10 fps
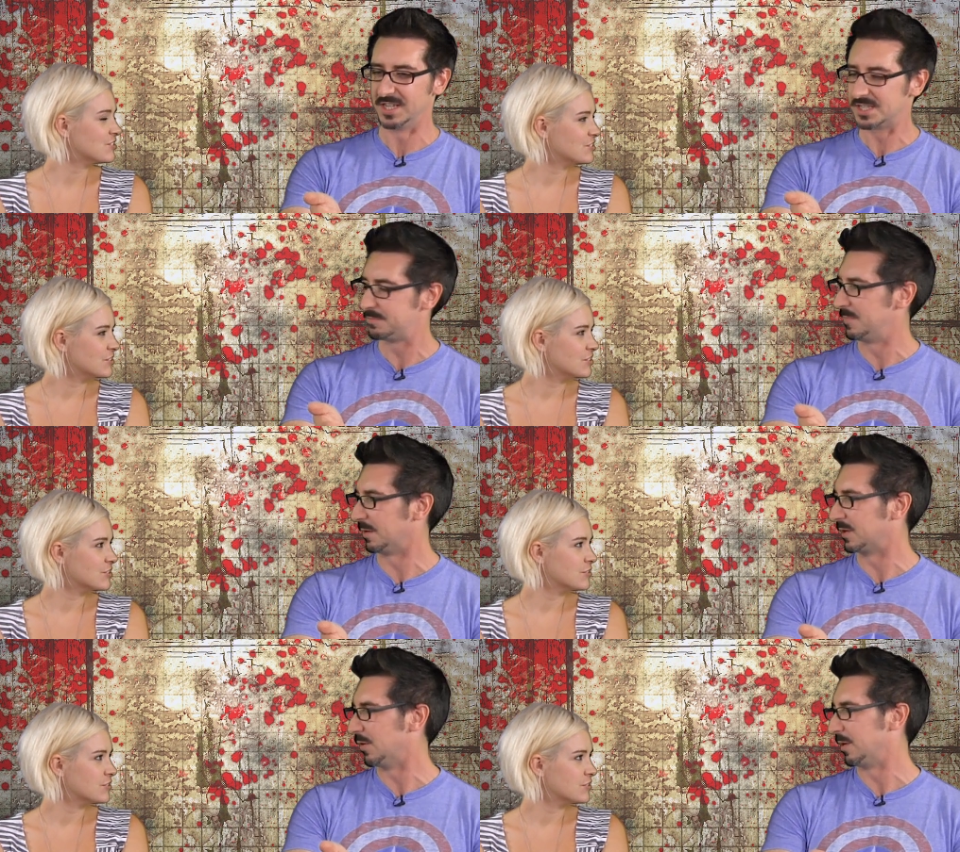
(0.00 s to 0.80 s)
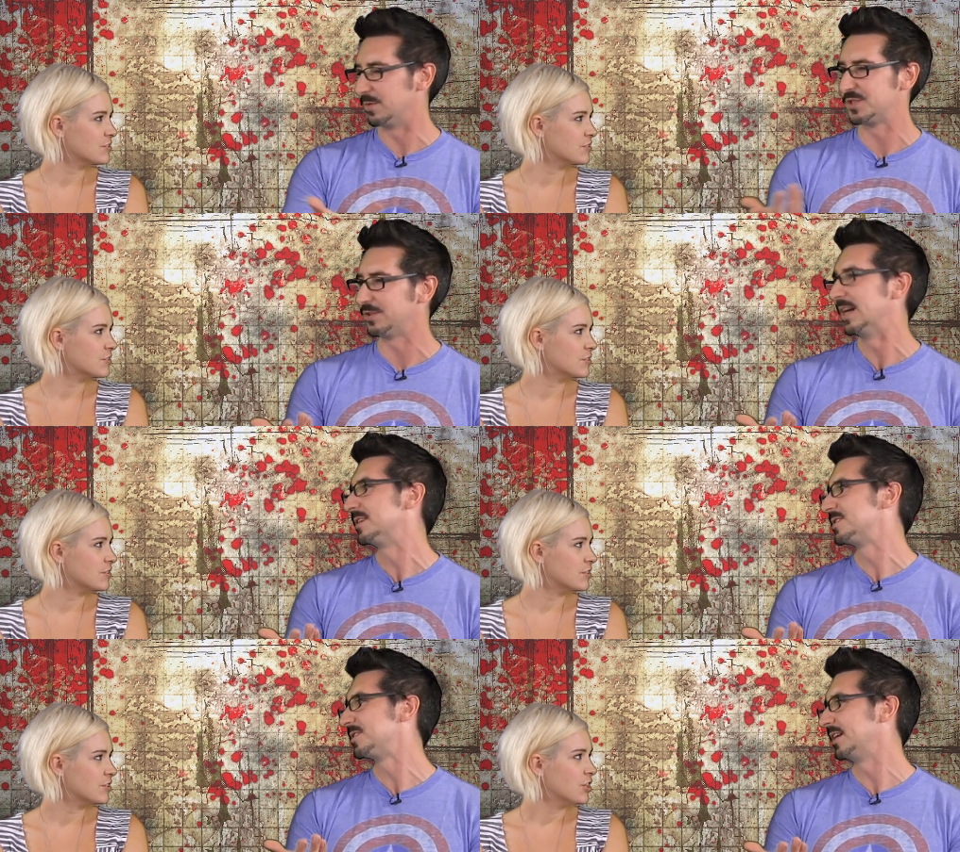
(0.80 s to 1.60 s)
Speaker 1: this are going, "What's
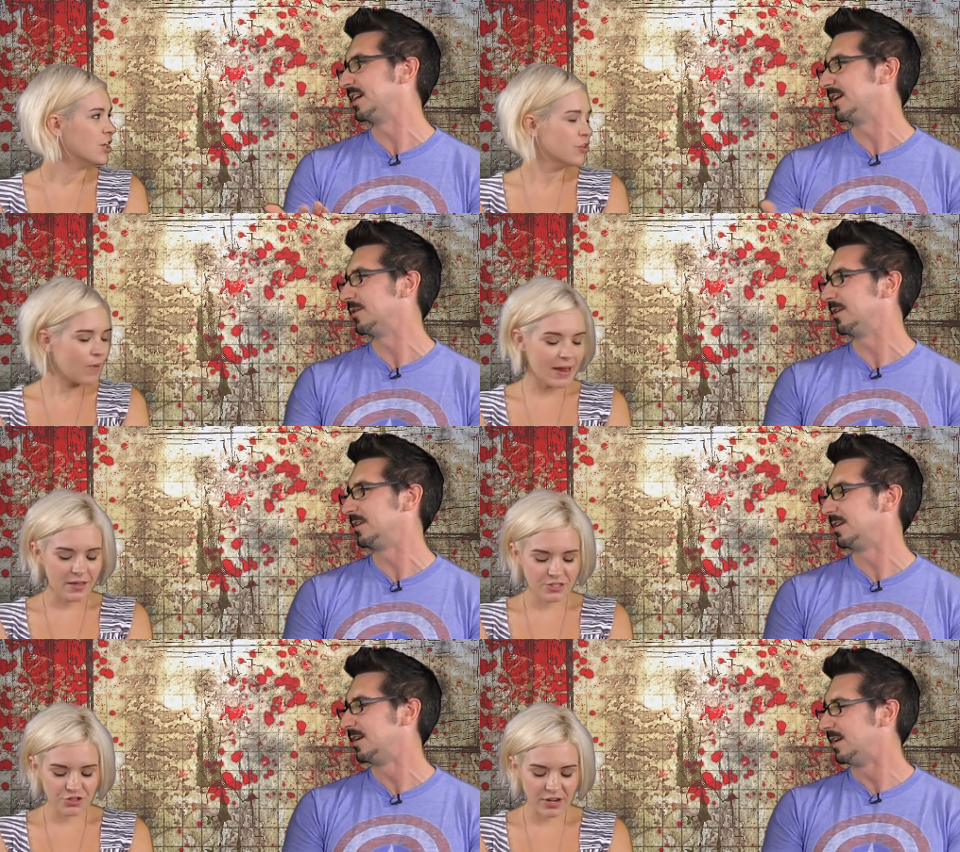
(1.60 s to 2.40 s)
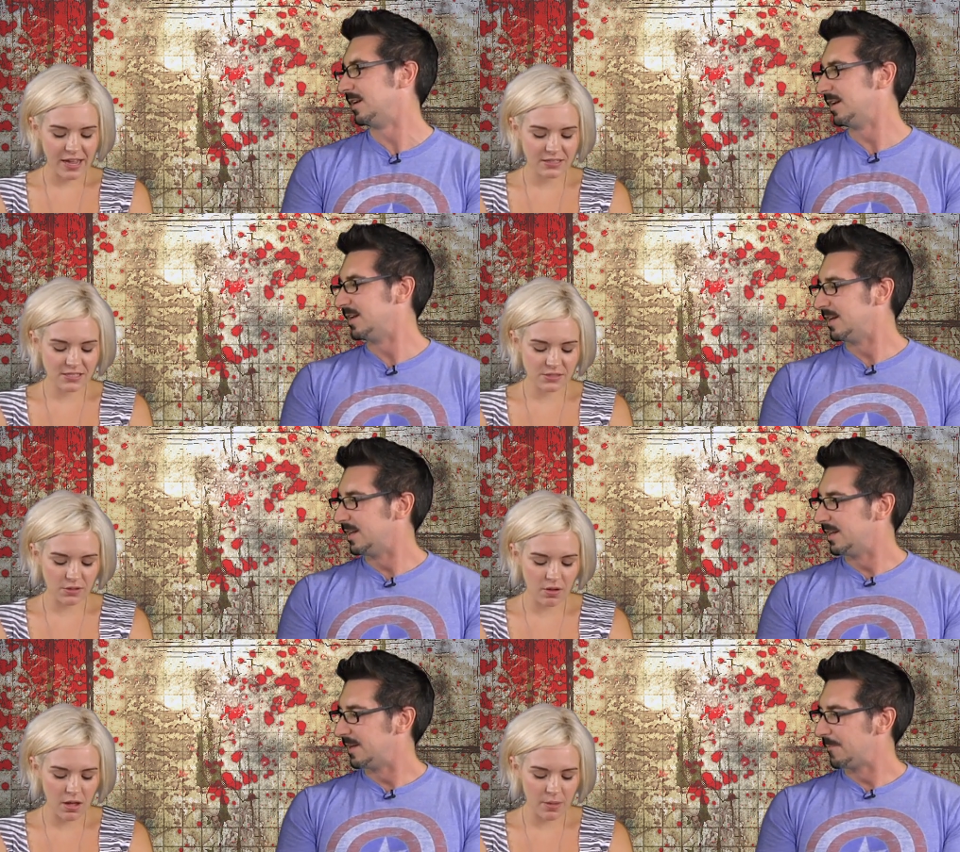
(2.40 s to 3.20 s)
Trance?" You know. Right.
Speaker 2: Trance
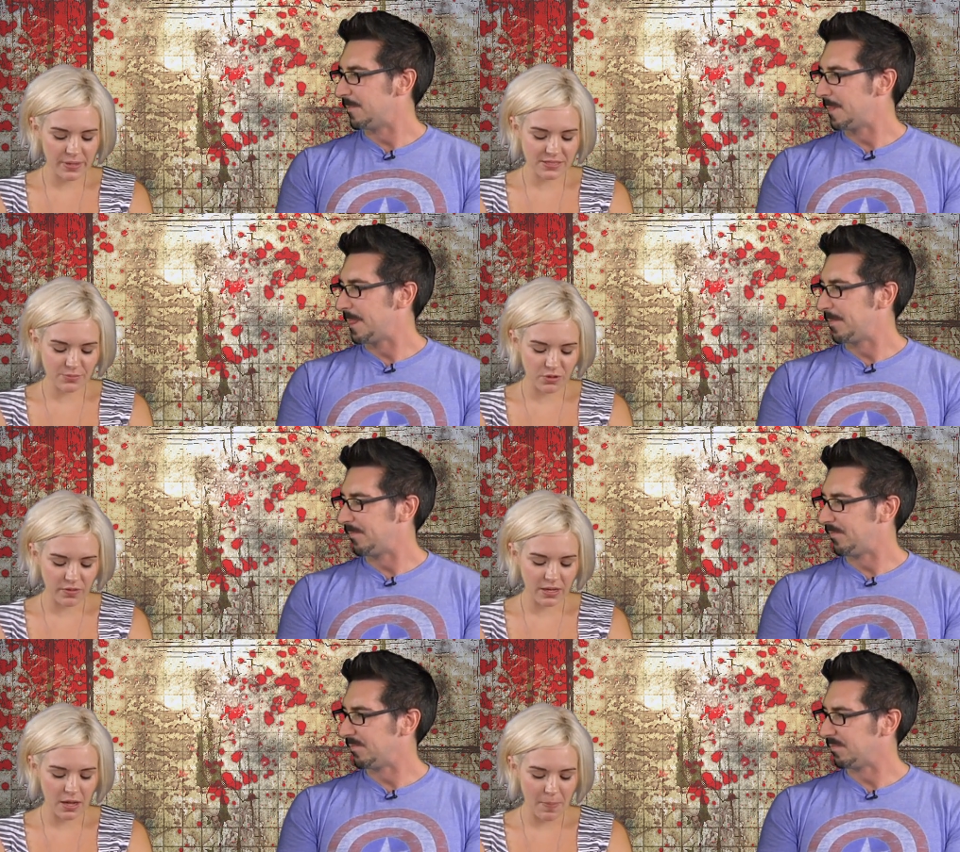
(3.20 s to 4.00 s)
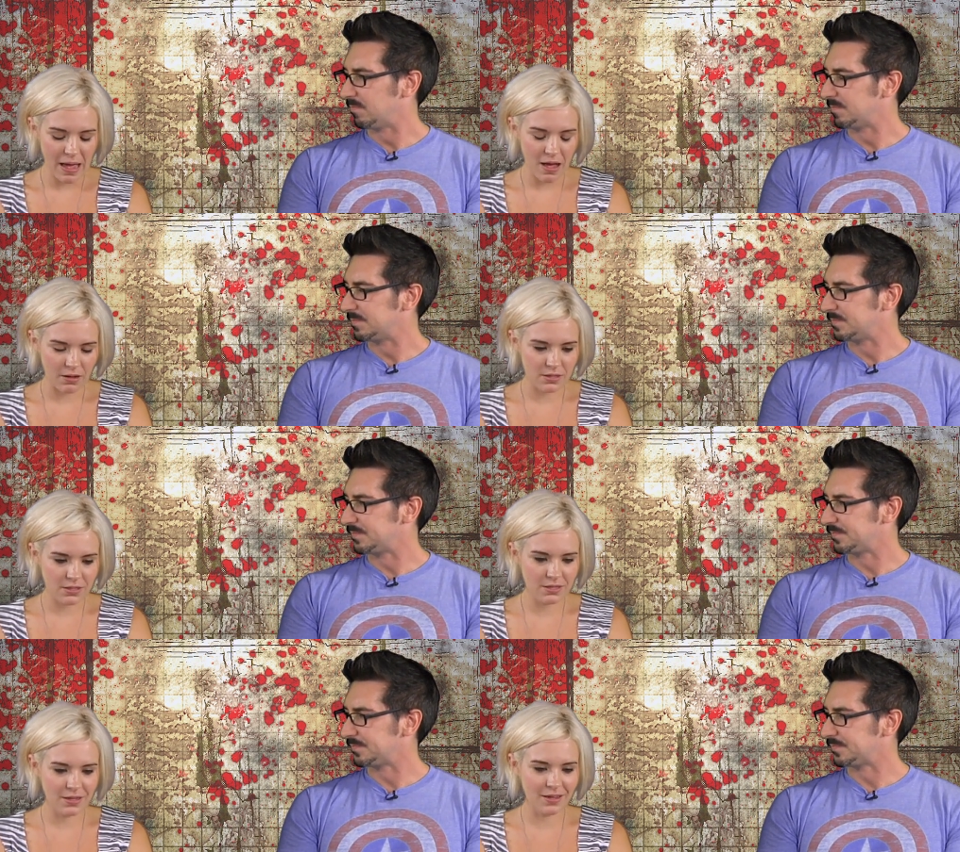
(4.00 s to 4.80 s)
um, is a movie about
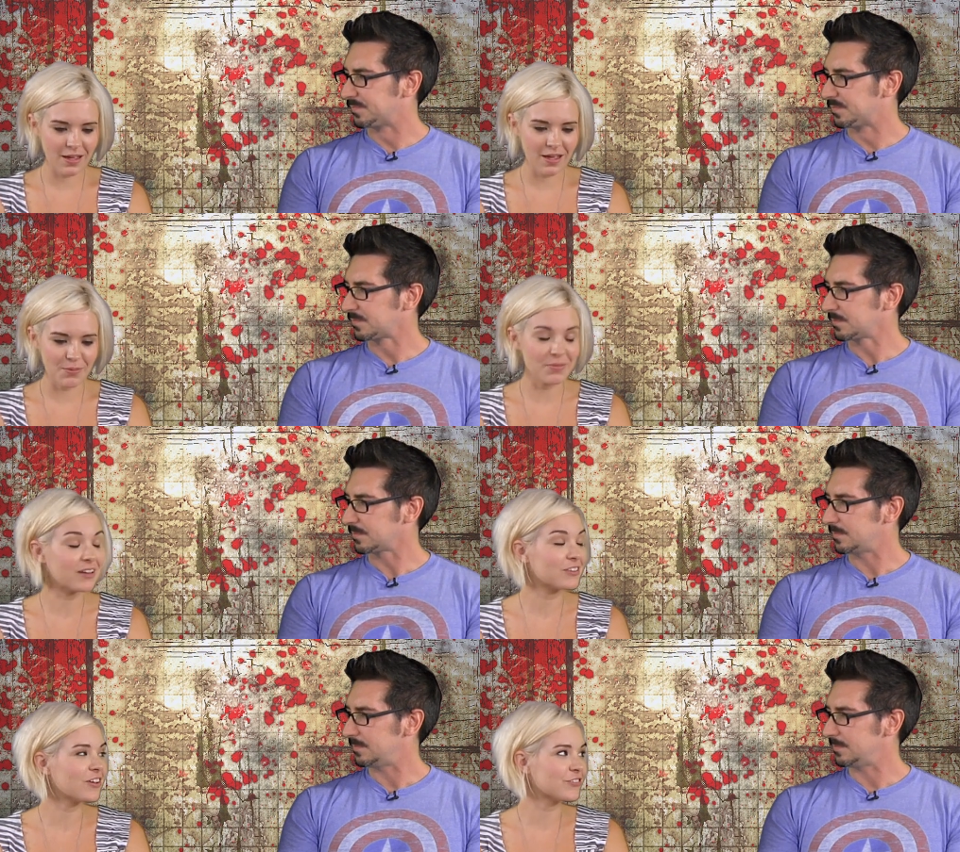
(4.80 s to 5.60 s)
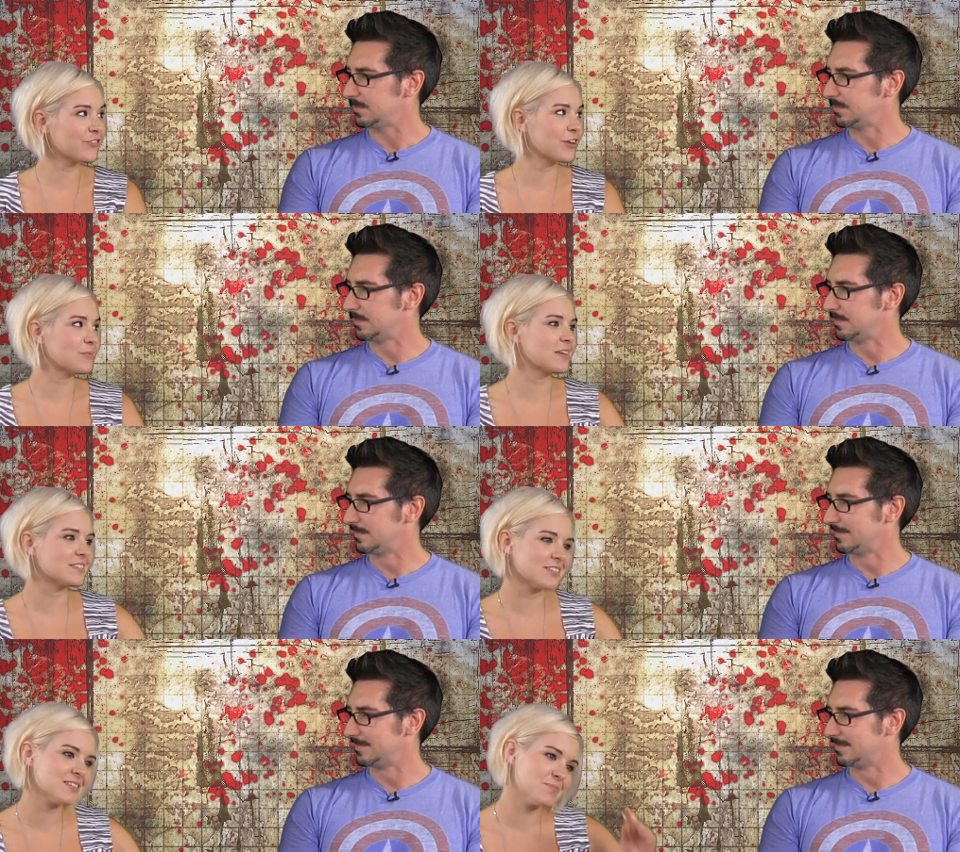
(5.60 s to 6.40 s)
um, now you have to forgive me because
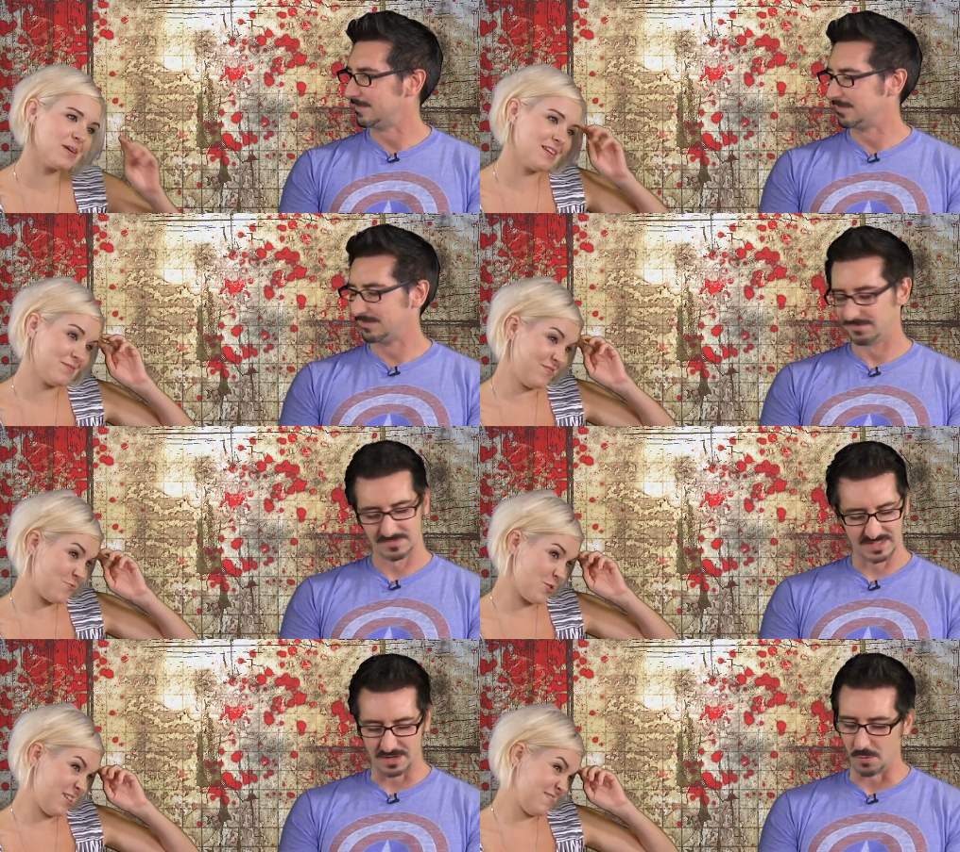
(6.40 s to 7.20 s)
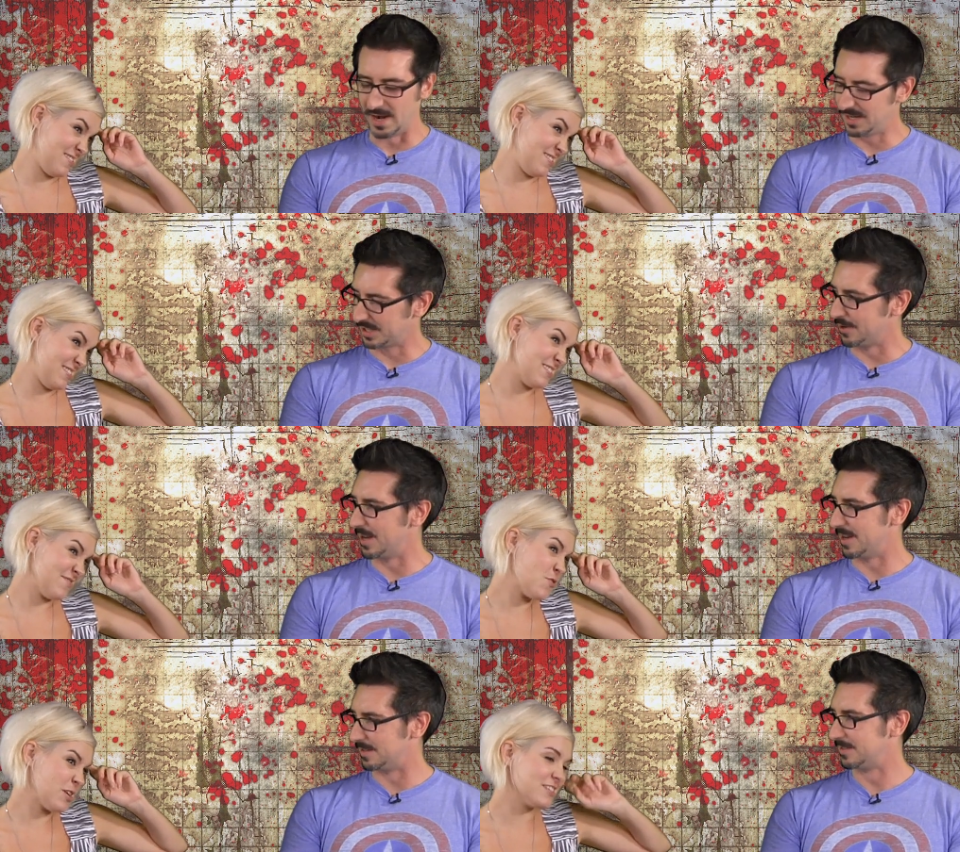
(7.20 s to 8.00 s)
this has been four years. A while ago,
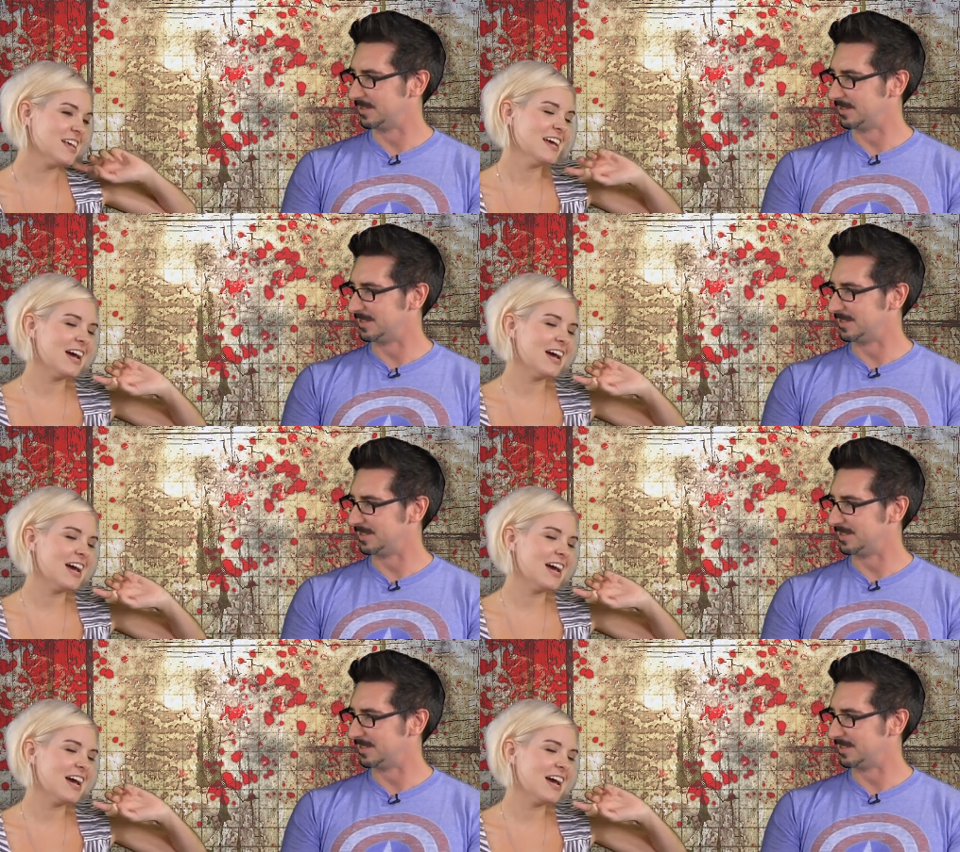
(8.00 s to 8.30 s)
yeah. Four years.